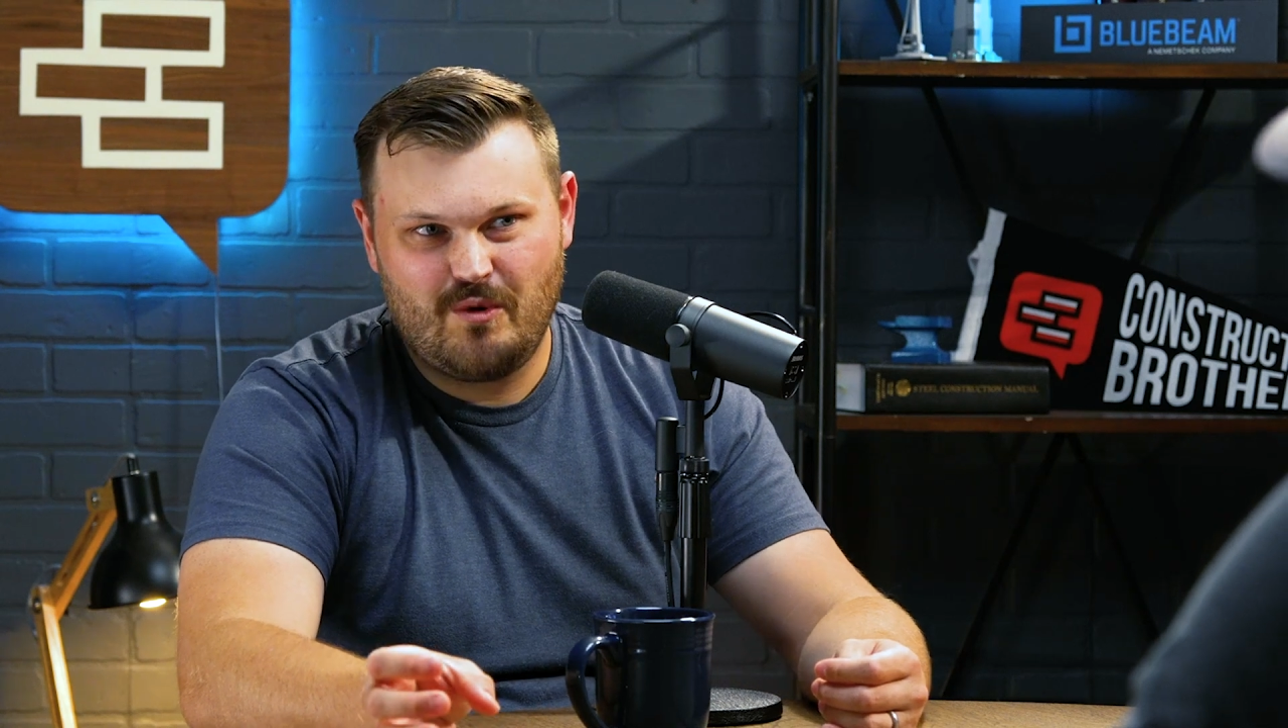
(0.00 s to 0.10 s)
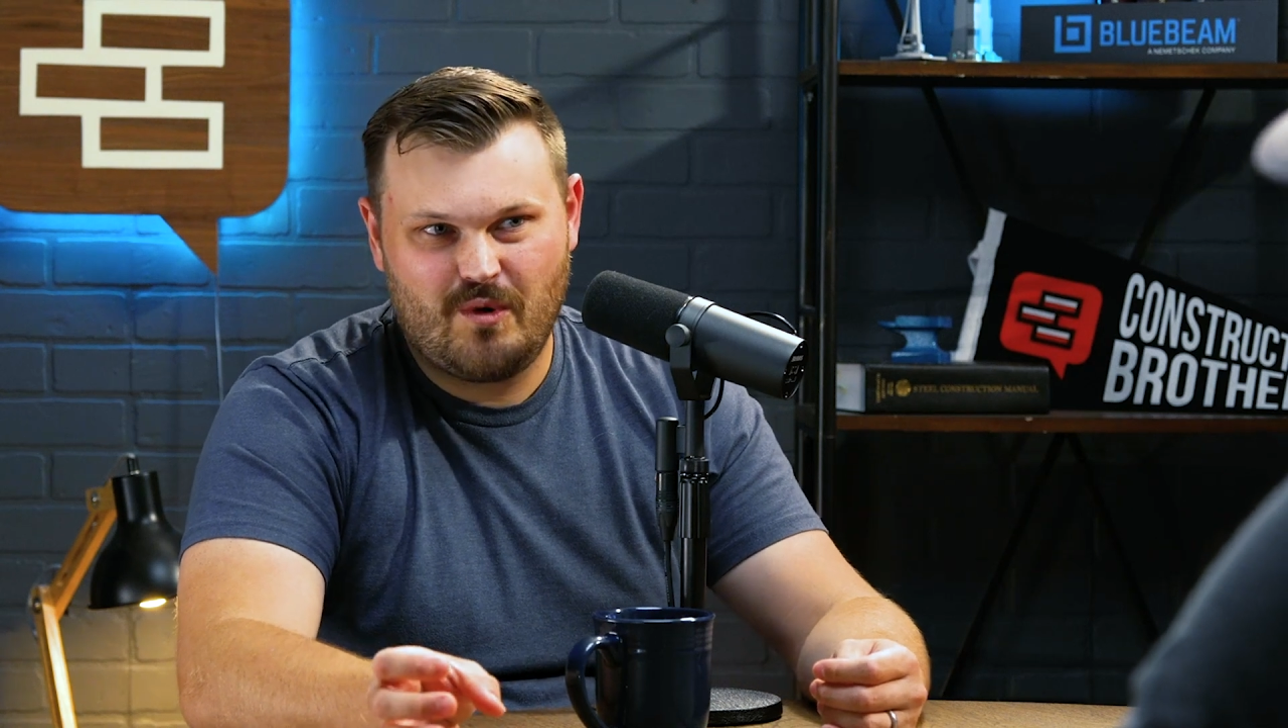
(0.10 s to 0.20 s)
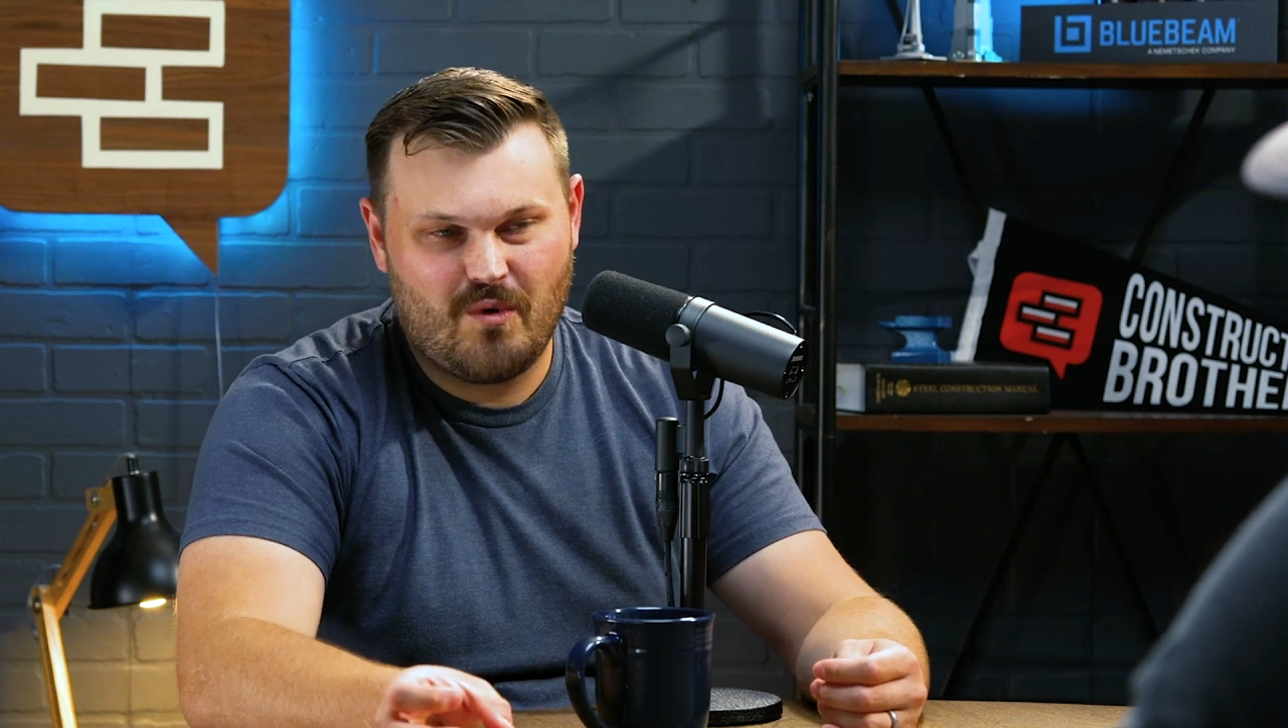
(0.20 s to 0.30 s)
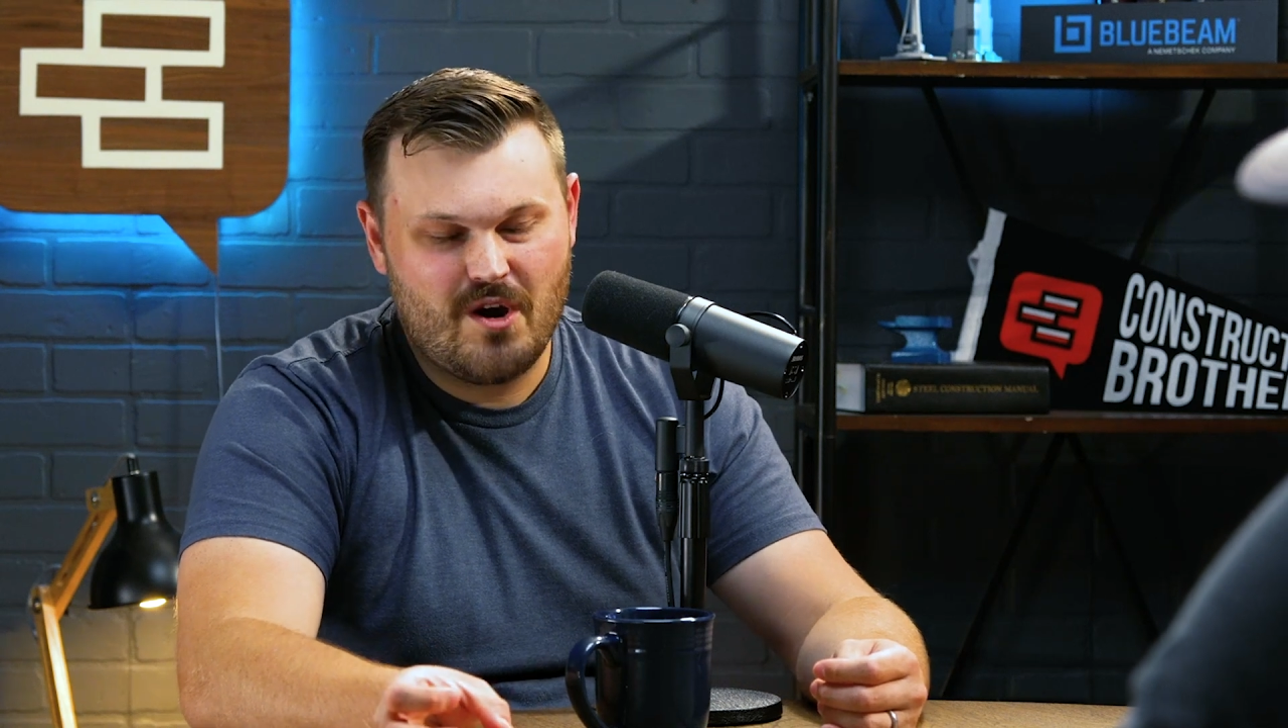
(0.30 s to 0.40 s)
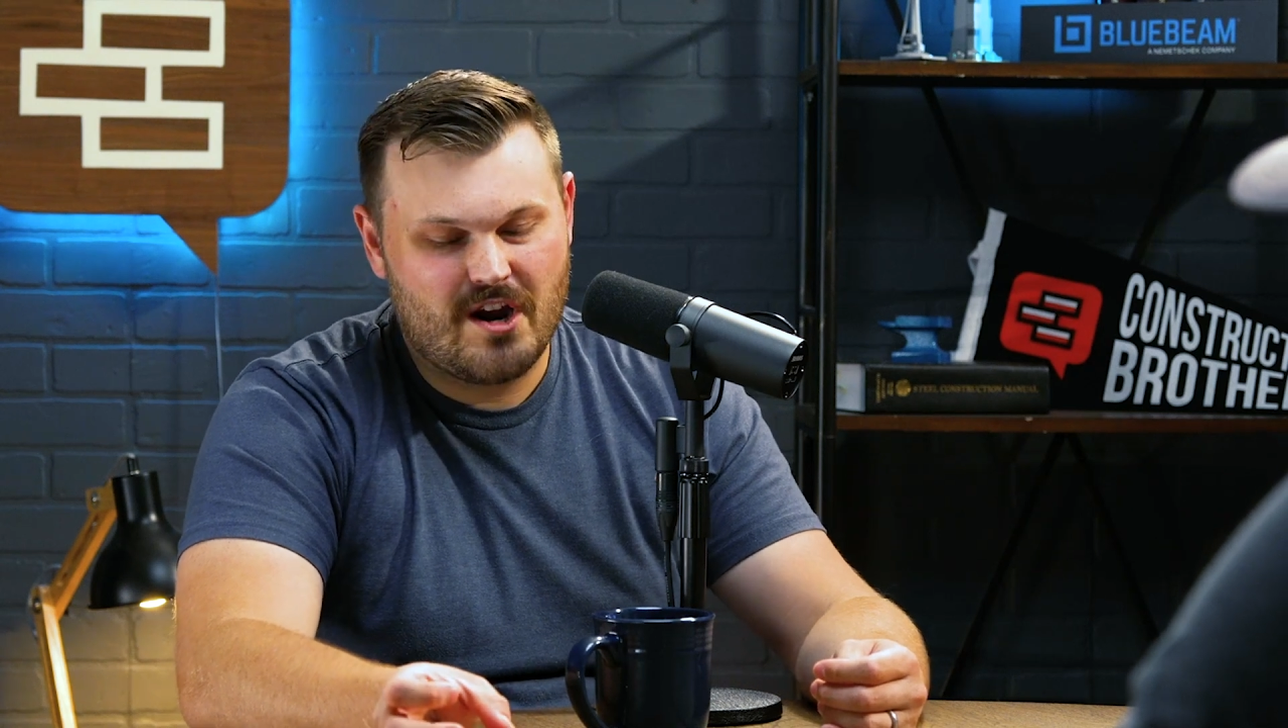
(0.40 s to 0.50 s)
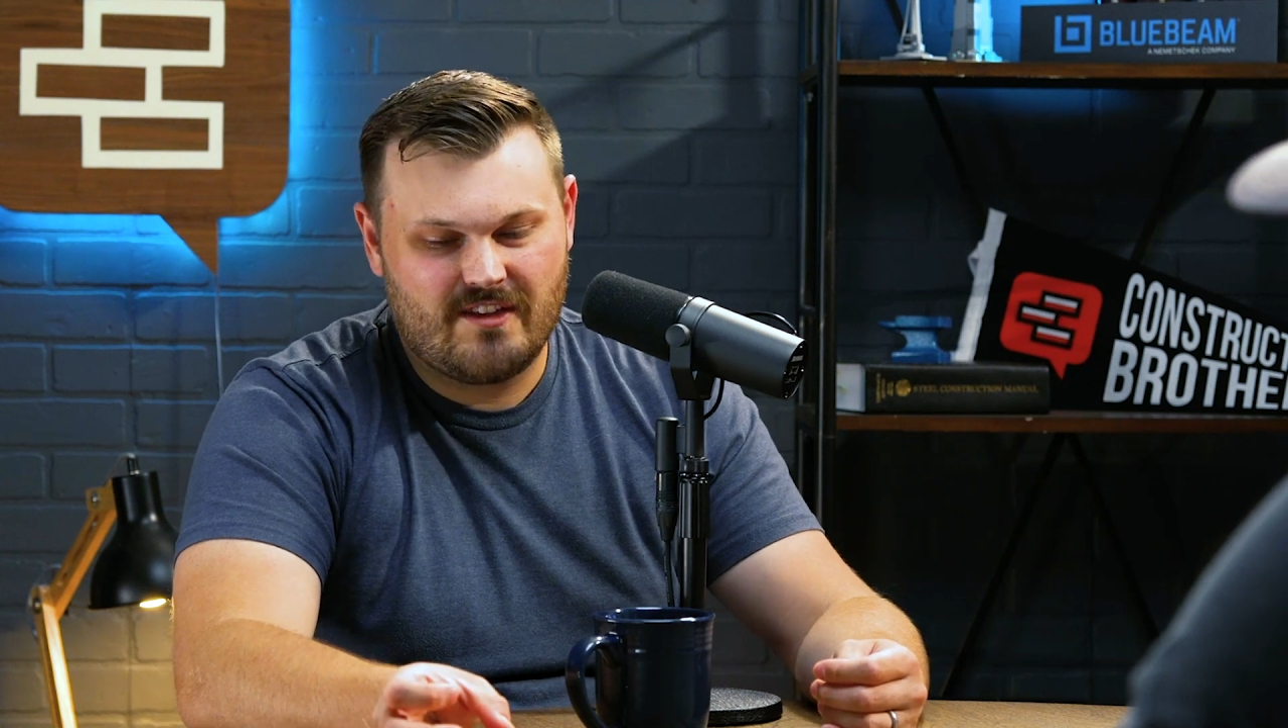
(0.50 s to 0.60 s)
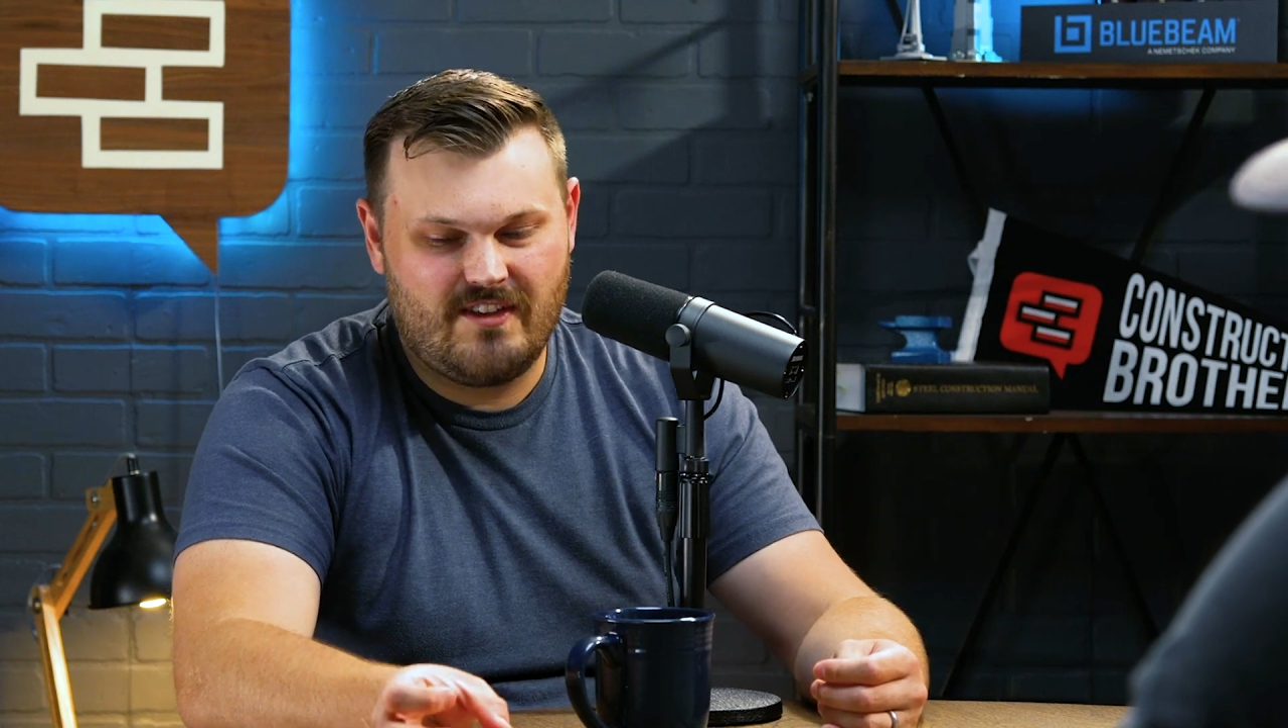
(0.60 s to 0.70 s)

don't want to work.